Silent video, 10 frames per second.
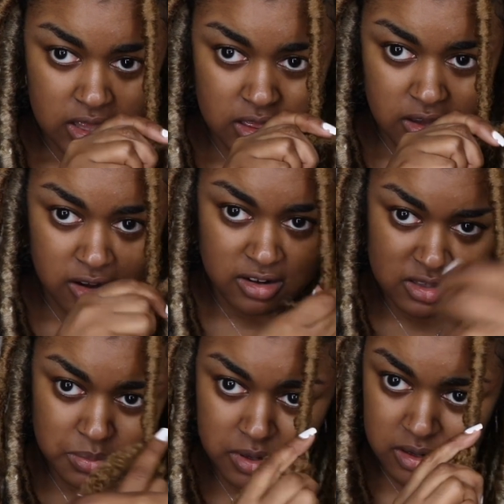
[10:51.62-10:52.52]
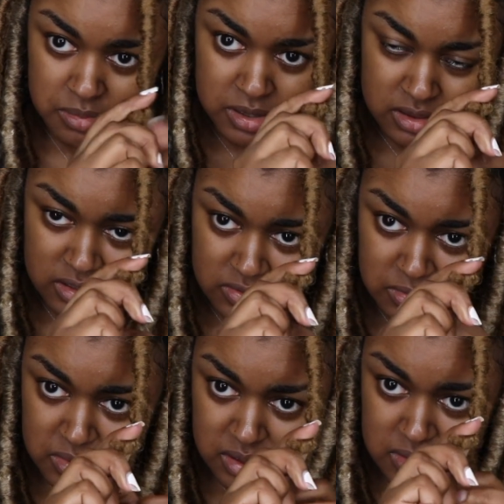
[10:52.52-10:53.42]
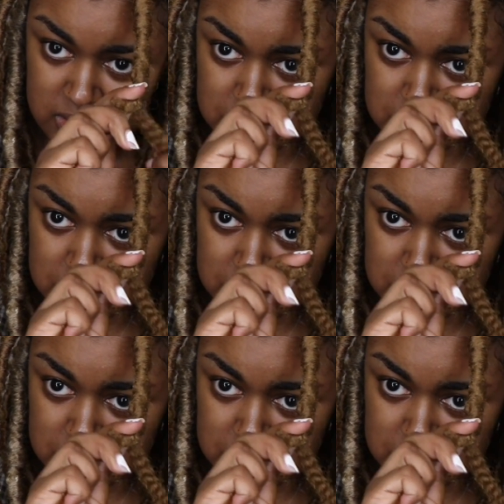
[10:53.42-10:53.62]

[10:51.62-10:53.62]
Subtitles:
the hardest part about this for me was